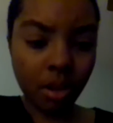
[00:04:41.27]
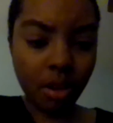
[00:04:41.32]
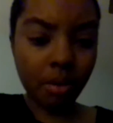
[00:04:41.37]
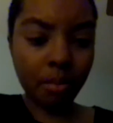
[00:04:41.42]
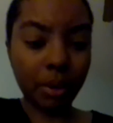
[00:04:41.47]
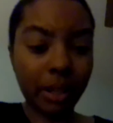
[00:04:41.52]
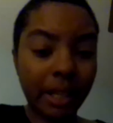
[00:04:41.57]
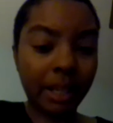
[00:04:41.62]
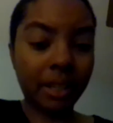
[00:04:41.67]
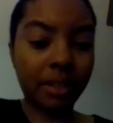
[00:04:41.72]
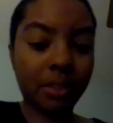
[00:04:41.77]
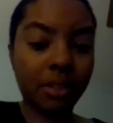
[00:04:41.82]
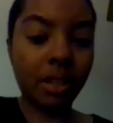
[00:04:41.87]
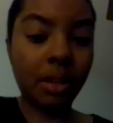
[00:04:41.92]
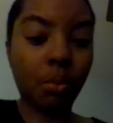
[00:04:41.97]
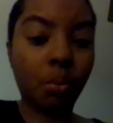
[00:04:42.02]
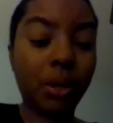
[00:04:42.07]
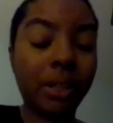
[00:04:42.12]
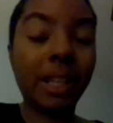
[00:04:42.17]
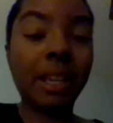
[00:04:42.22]
But like I
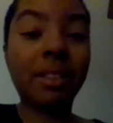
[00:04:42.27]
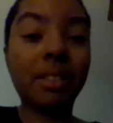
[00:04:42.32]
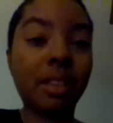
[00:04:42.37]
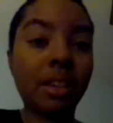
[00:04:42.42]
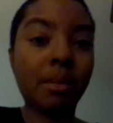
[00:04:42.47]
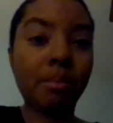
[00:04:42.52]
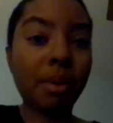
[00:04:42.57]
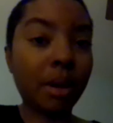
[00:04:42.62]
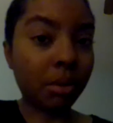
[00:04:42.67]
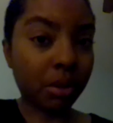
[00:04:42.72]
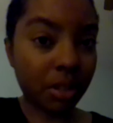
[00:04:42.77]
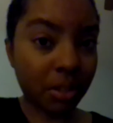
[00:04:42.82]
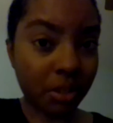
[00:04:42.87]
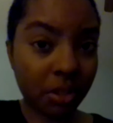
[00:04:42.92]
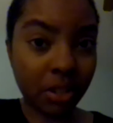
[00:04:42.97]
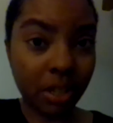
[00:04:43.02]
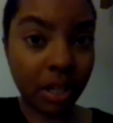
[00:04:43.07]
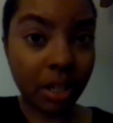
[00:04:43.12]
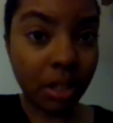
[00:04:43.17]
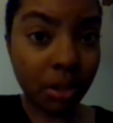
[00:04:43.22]
said, what they say about the
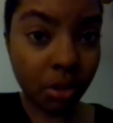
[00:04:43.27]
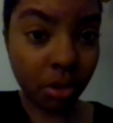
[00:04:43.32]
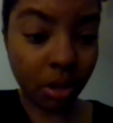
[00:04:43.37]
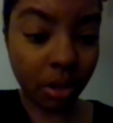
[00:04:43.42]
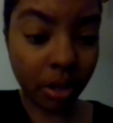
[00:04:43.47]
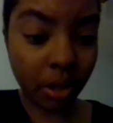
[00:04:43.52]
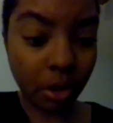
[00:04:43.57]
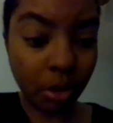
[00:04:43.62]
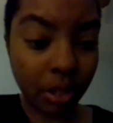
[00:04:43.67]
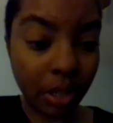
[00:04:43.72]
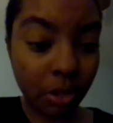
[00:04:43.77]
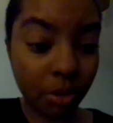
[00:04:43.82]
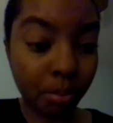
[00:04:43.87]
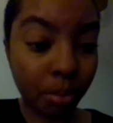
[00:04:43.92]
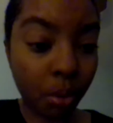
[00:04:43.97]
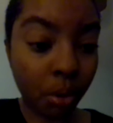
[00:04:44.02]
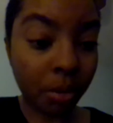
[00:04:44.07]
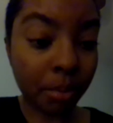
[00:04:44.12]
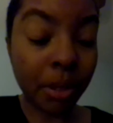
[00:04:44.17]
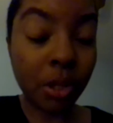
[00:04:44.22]
sun in Taurus that's
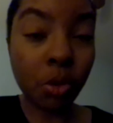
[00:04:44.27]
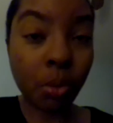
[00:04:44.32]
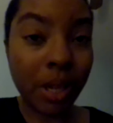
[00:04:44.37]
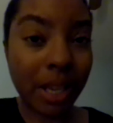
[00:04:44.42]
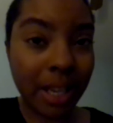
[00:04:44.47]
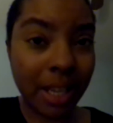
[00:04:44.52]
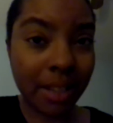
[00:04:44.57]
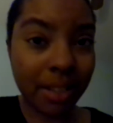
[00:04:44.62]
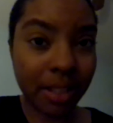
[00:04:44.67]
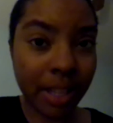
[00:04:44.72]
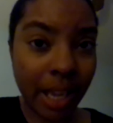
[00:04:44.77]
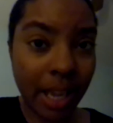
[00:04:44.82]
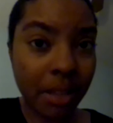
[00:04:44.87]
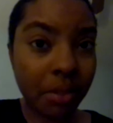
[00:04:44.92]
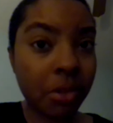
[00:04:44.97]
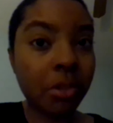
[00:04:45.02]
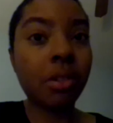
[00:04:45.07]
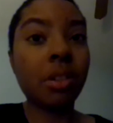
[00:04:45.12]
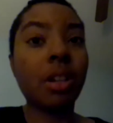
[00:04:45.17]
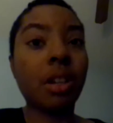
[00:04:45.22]
born between these
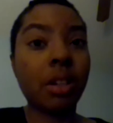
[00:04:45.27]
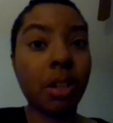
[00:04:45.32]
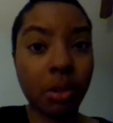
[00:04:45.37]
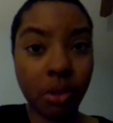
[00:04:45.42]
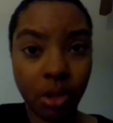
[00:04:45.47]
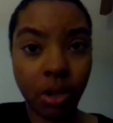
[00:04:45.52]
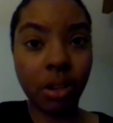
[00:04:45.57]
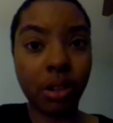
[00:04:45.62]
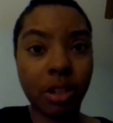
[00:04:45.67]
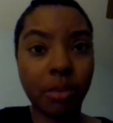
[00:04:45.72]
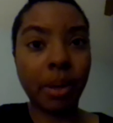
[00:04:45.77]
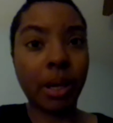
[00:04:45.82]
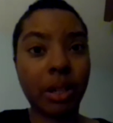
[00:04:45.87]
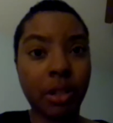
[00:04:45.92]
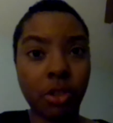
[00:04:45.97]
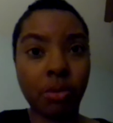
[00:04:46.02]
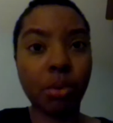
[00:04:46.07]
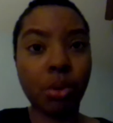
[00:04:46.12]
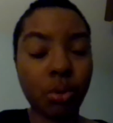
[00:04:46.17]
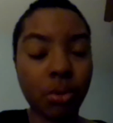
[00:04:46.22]
dates, they're talking about
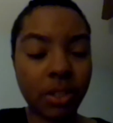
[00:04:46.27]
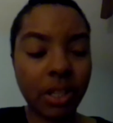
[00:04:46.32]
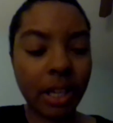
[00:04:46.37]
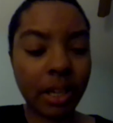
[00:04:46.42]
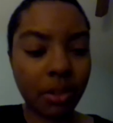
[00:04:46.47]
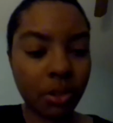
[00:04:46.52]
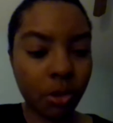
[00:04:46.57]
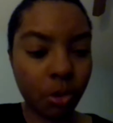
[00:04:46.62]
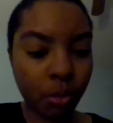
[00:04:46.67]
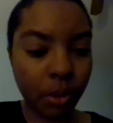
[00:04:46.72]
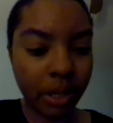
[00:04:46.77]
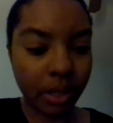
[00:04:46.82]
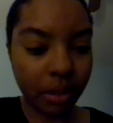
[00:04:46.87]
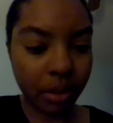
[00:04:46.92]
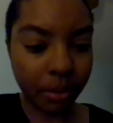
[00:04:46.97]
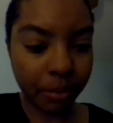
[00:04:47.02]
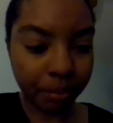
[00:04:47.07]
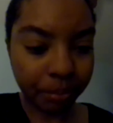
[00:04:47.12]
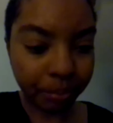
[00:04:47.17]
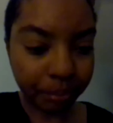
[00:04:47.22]
us moon signs as well.